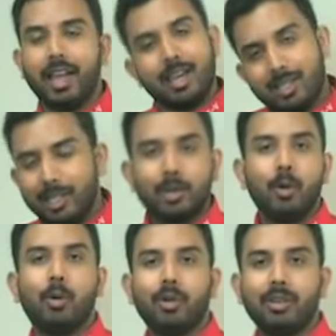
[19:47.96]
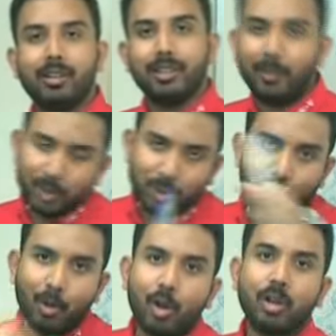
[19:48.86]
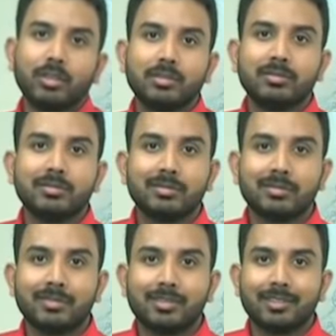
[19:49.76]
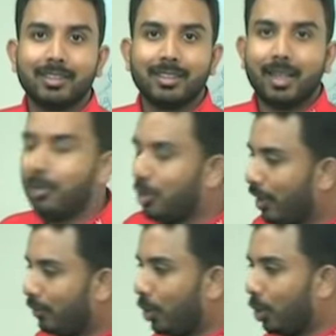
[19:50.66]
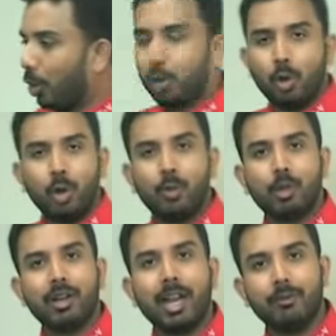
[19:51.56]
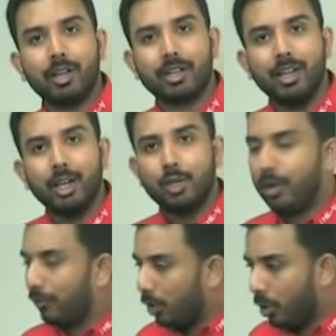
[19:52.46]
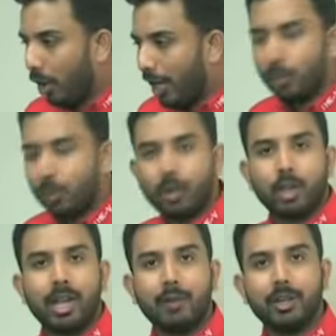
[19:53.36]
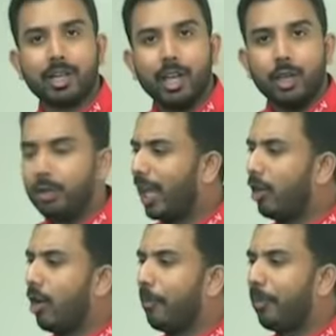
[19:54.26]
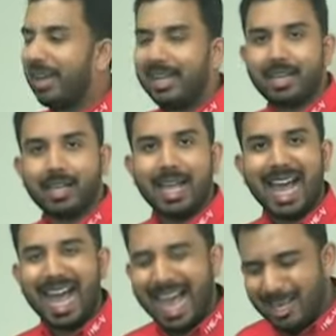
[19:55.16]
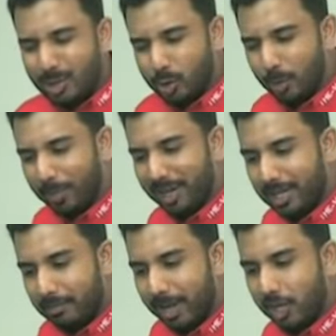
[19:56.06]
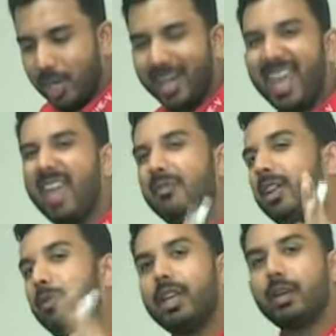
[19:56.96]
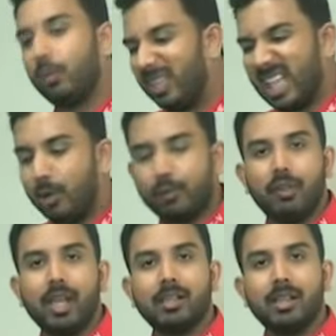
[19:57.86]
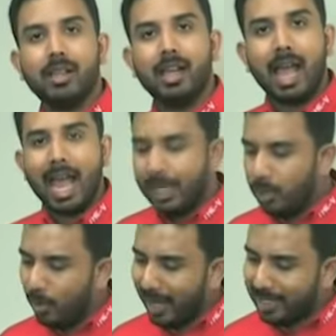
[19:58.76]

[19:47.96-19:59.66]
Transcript: Actually, no. That means you're a moron. That means you have no control over your network. You have no knowledge over your network. You cannot predict. I used to predict my check every week without fail. I knew